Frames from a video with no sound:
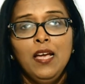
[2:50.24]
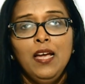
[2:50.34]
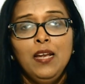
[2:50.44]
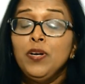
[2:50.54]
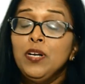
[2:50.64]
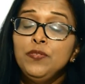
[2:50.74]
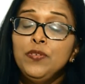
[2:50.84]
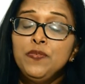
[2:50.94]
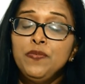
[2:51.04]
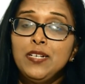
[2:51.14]
And what are the
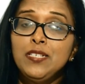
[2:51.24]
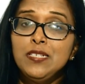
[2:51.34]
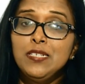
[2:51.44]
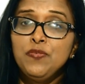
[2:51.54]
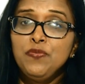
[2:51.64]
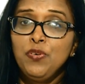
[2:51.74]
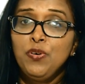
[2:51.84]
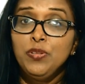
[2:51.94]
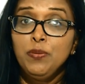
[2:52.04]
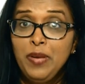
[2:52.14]
risk factors
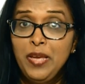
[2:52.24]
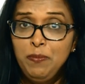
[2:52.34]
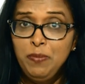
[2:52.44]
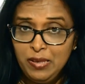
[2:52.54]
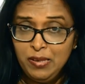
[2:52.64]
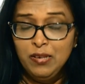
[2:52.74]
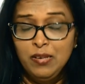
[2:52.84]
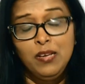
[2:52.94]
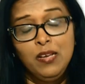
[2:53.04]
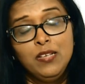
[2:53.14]
for the baby?
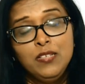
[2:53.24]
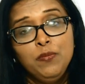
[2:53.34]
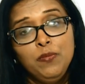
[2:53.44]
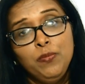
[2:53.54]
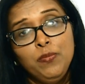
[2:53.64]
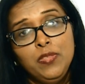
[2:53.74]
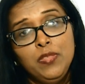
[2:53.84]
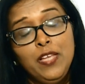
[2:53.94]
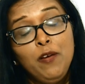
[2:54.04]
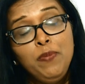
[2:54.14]
So
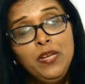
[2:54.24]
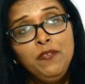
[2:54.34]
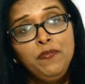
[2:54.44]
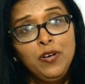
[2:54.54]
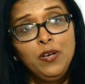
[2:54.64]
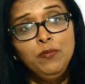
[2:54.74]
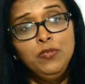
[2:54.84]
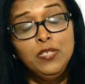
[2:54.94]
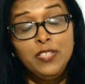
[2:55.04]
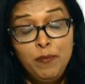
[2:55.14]
there have
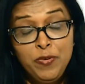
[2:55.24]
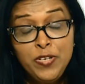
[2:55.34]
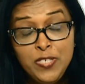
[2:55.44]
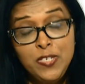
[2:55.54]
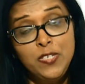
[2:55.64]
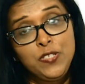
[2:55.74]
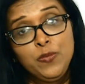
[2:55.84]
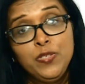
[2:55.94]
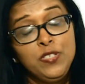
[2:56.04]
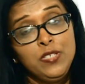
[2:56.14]
been
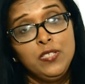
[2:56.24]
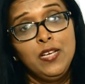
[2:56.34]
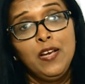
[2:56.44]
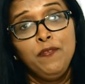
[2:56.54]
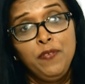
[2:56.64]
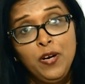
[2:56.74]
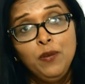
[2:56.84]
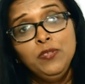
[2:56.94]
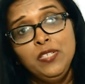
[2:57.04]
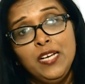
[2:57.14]
research which they have
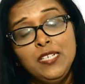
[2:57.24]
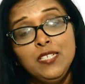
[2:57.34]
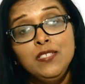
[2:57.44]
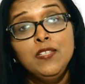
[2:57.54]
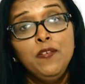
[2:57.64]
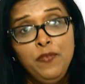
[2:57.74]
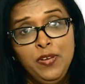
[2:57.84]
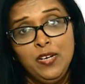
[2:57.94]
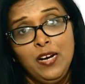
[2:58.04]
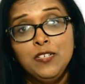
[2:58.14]
found that
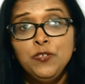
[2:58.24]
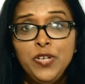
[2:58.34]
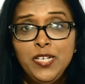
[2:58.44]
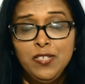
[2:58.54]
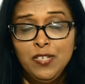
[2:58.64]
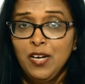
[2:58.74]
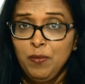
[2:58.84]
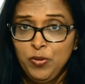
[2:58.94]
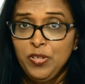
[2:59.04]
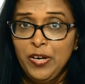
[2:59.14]
severe untreated
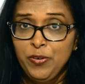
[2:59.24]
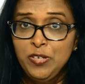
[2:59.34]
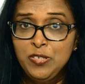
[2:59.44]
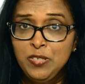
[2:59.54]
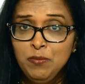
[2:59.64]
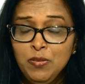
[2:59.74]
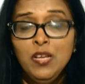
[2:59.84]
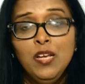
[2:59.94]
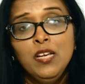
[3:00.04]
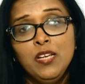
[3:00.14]
hypothyroidism
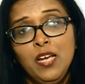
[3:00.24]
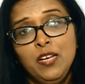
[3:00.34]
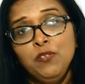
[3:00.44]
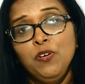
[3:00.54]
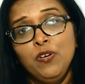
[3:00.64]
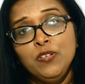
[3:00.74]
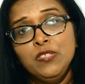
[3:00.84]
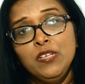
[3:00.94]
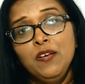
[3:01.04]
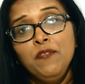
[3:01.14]
can
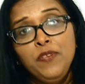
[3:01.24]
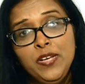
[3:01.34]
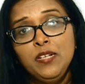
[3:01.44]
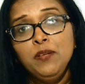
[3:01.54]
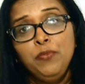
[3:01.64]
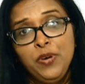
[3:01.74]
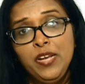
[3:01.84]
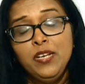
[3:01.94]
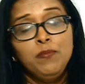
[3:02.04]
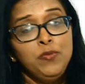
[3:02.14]
cause fetal
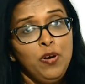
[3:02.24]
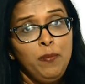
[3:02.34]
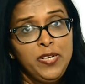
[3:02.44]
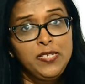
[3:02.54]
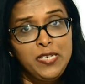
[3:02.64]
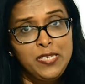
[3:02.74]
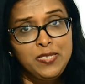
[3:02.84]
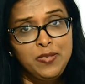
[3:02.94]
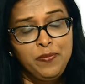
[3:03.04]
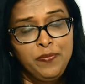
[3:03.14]
brain
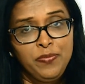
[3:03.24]
abnormalities.